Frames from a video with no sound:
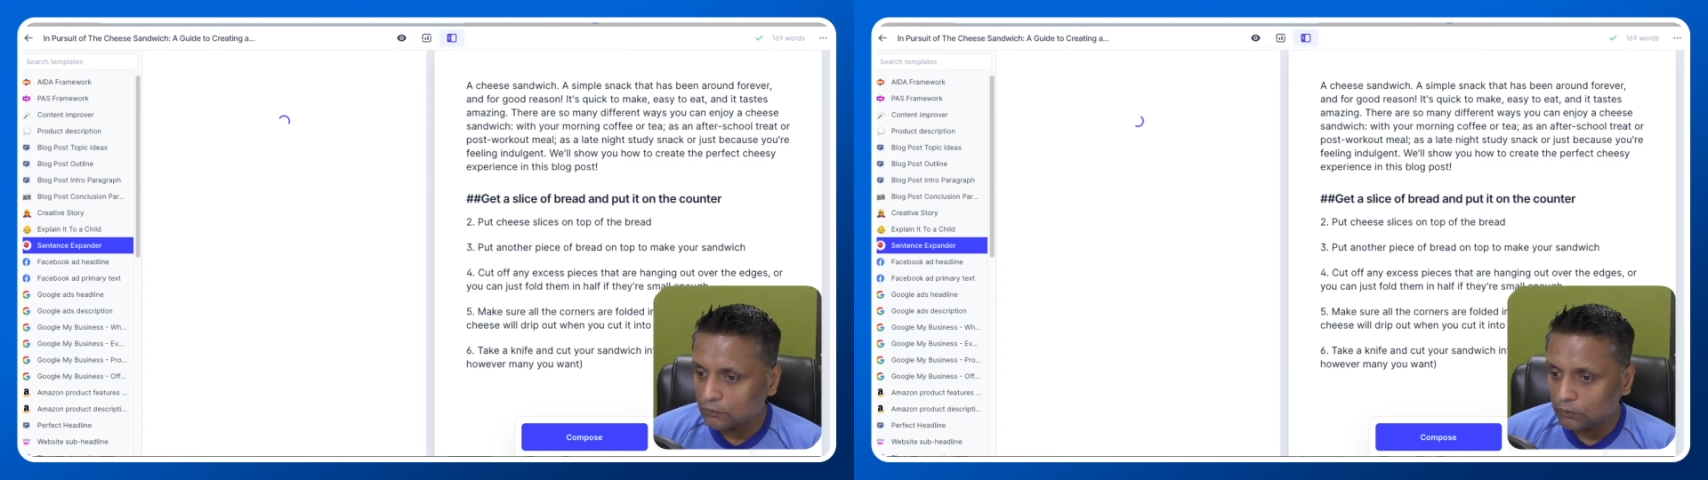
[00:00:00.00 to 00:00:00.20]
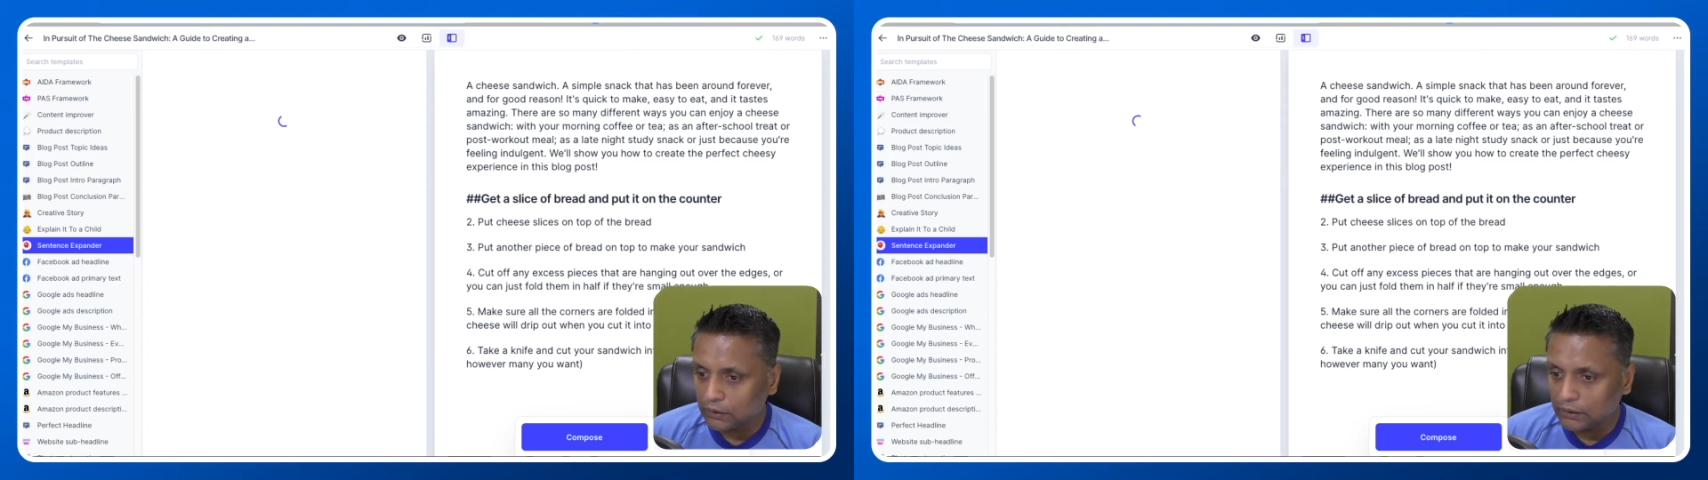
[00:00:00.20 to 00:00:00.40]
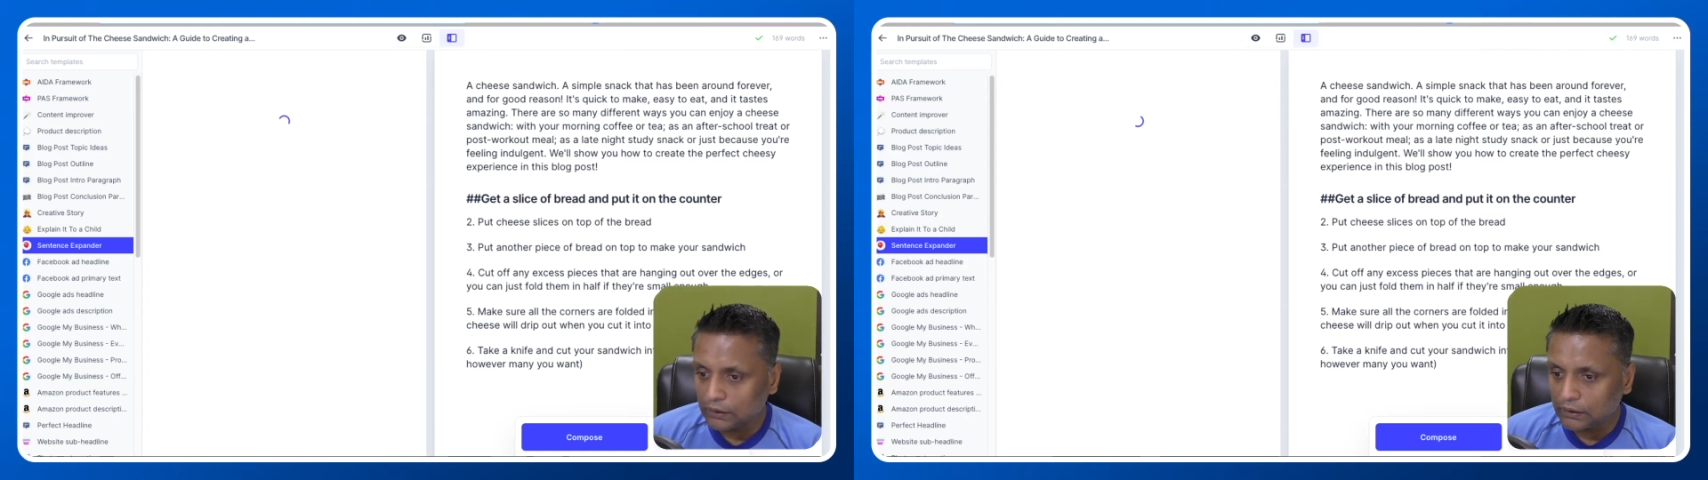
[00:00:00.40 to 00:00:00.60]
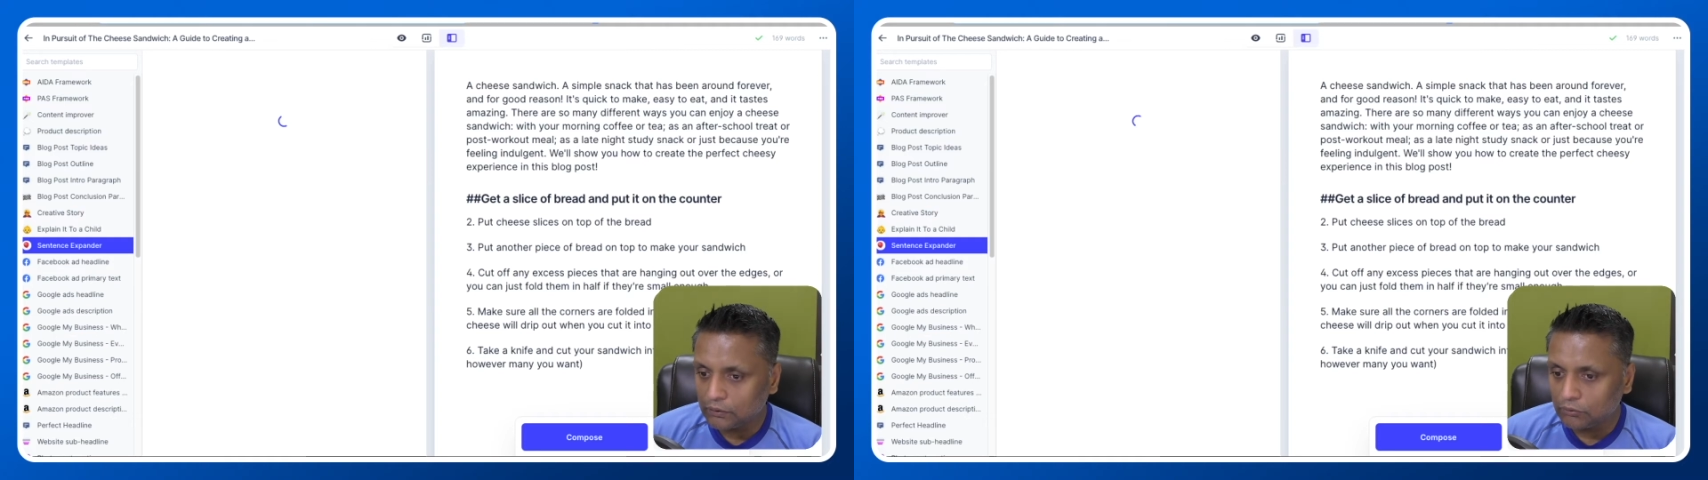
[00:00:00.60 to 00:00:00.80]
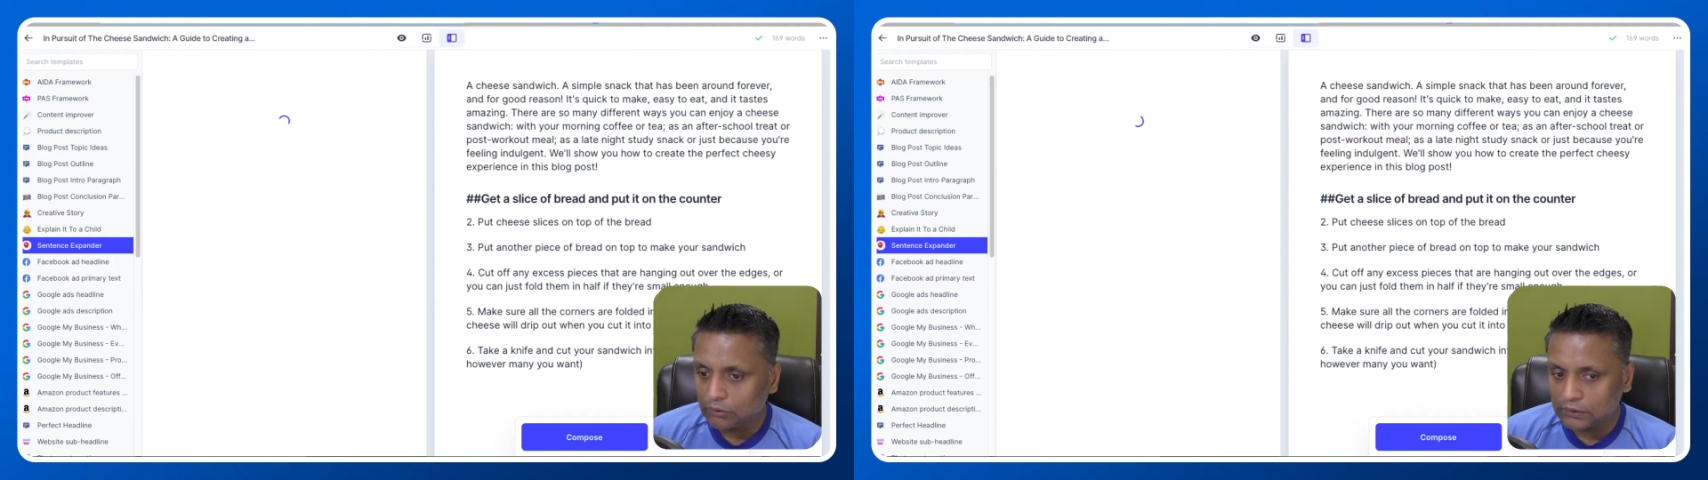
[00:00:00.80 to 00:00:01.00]
Working
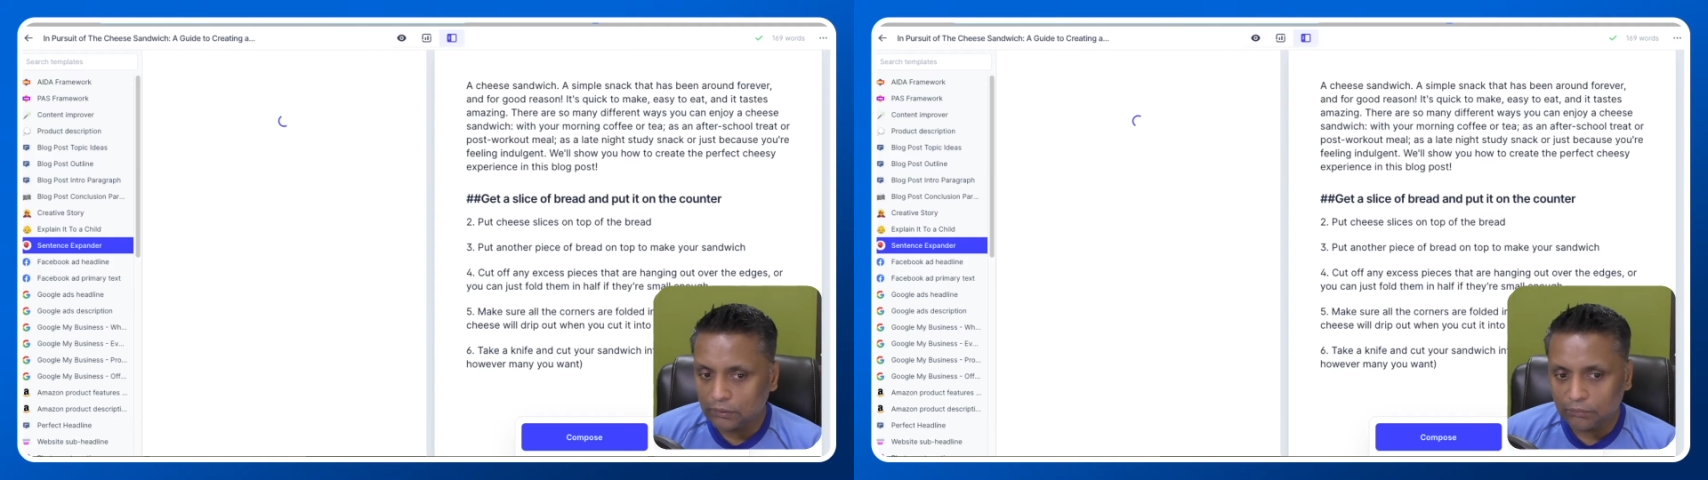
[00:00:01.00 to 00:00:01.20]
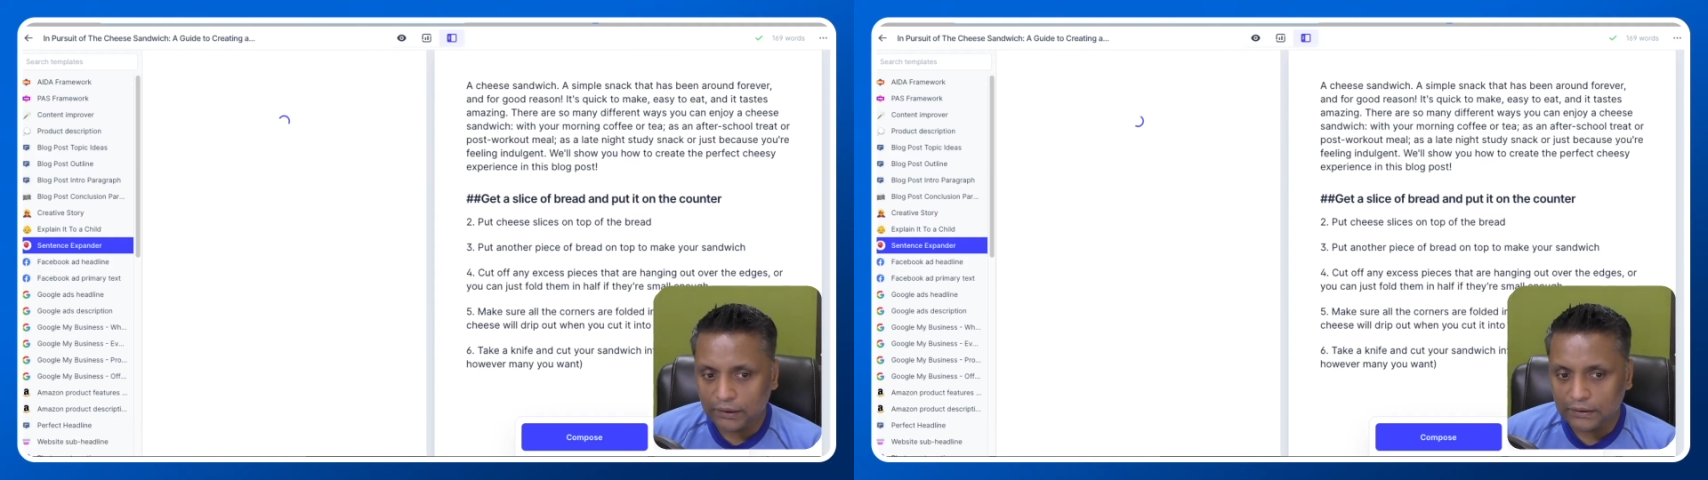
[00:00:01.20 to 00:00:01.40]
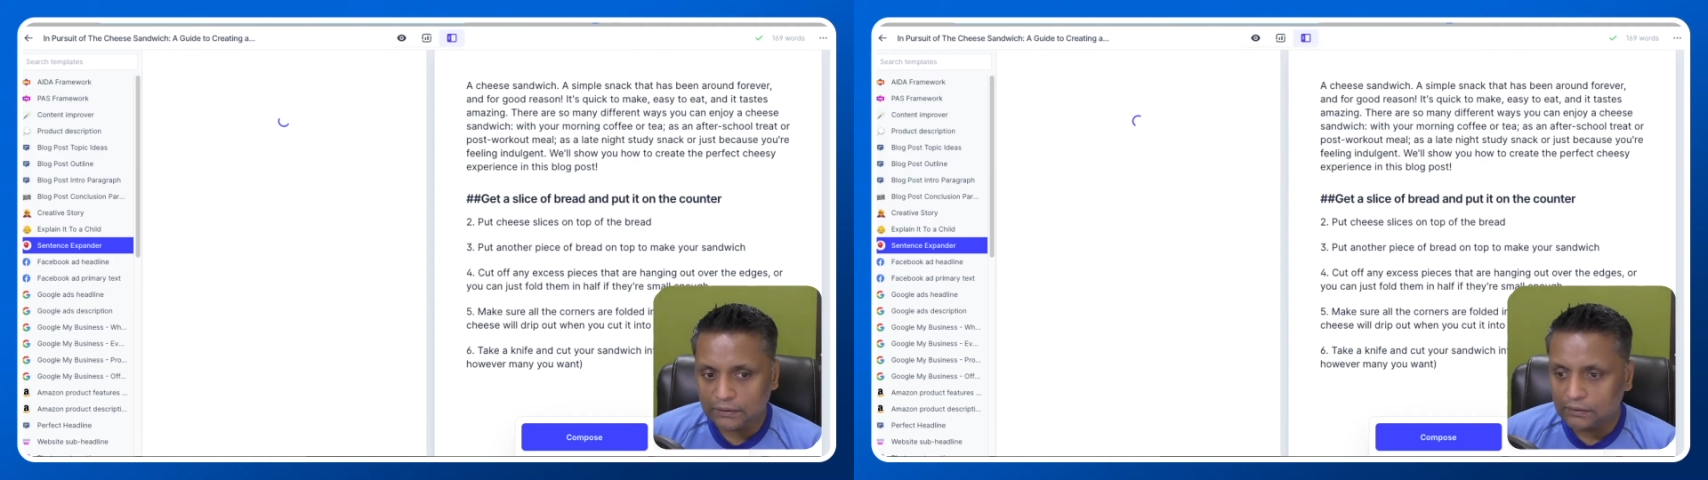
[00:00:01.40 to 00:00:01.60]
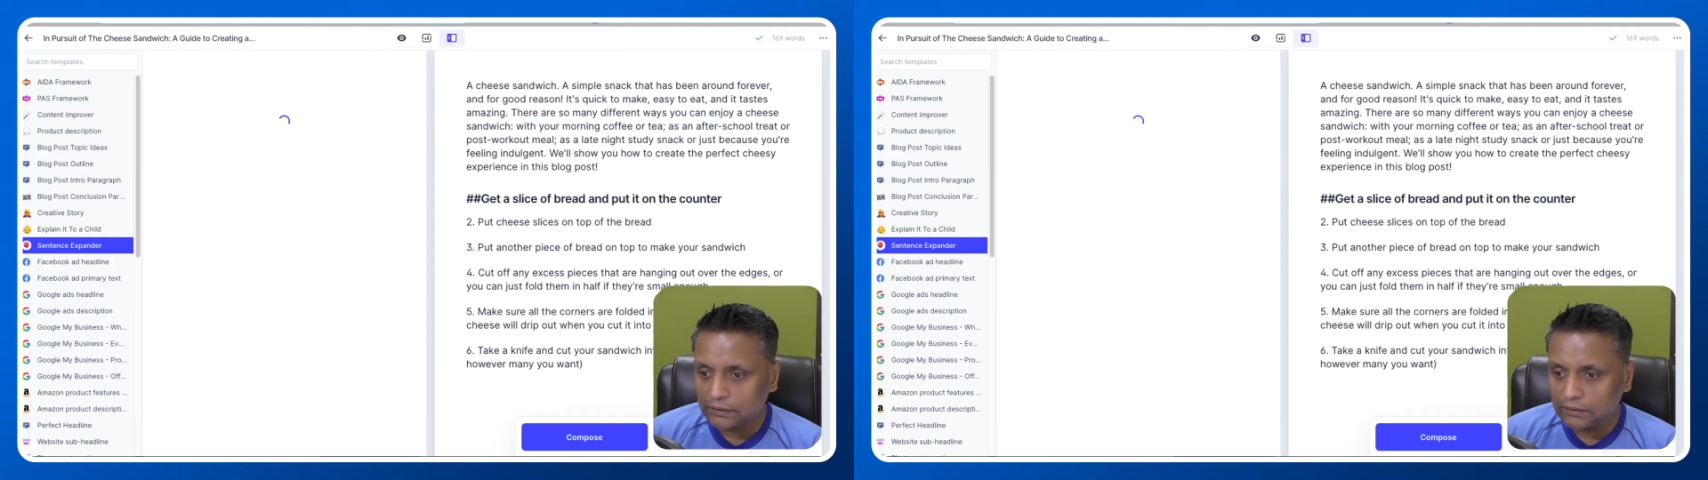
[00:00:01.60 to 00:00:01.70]
for some reason,